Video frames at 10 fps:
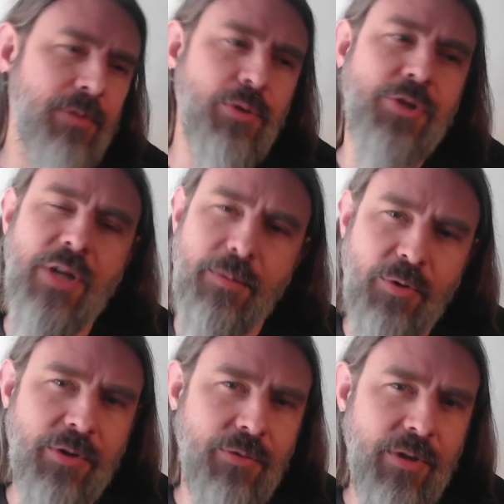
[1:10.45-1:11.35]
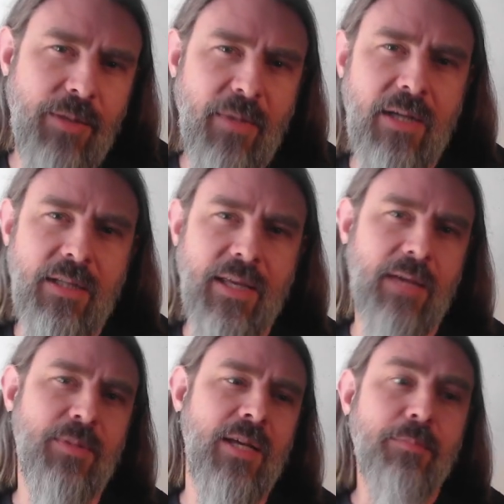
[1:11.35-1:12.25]
Photoshop or a 3D modeling
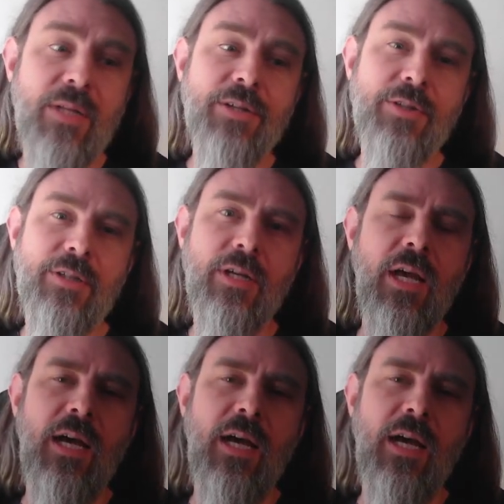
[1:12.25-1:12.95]
app like Blender